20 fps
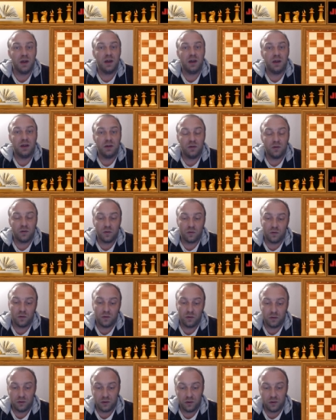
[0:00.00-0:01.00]
in your
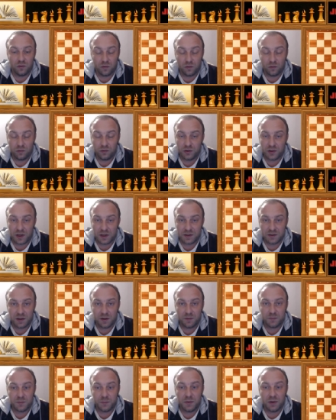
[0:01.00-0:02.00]
in your own chess
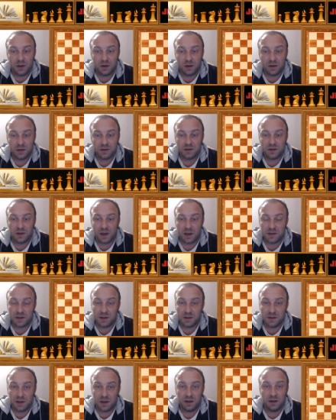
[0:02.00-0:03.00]
games because, as I
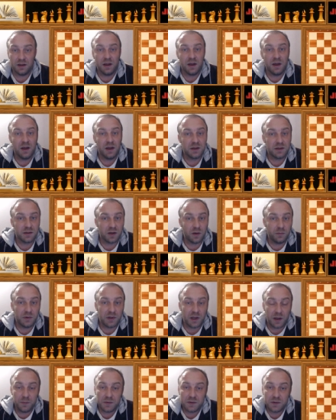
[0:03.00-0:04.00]
said,
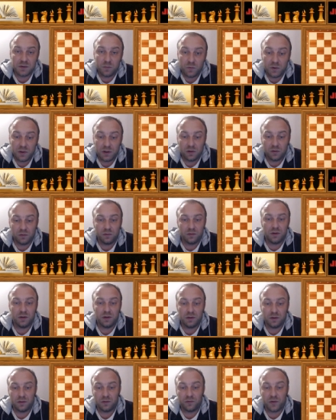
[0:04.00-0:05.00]
sometimes we don't
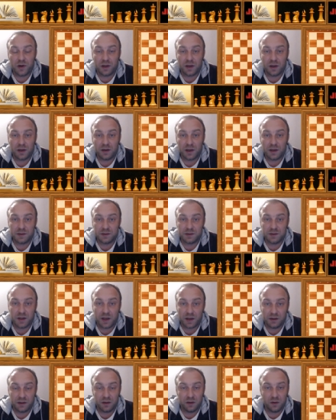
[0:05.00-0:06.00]
uh, recognize
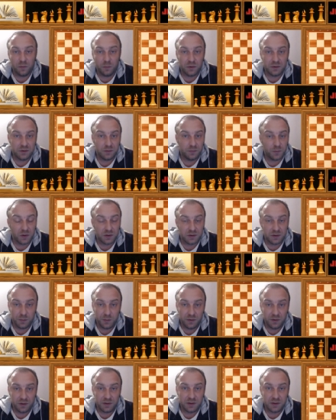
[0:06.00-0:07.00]
tactical pos
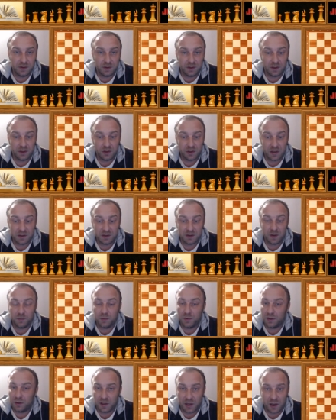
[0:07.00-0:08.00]
possibilities in a chess game.
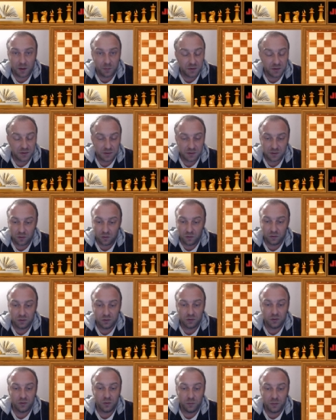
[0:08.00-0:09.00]
It happens
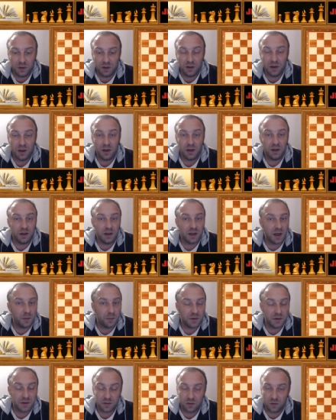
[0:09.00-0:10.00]
also to me. It
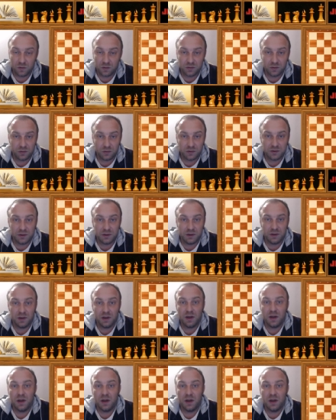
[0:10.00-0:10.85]
happens also, you see,